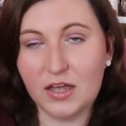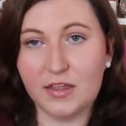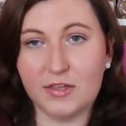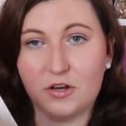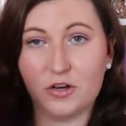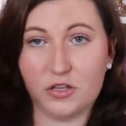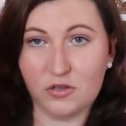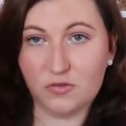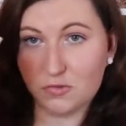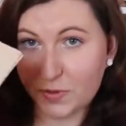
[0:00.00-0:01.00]
They are
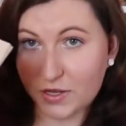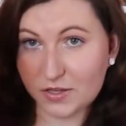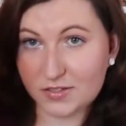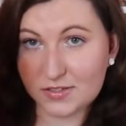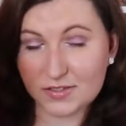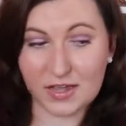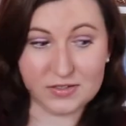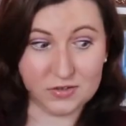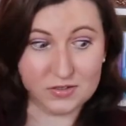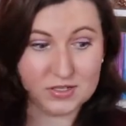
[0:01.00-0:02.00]
huge books,
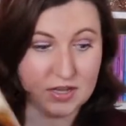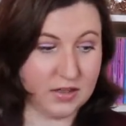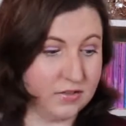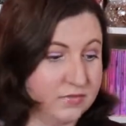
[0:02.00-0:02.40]
as you can tell.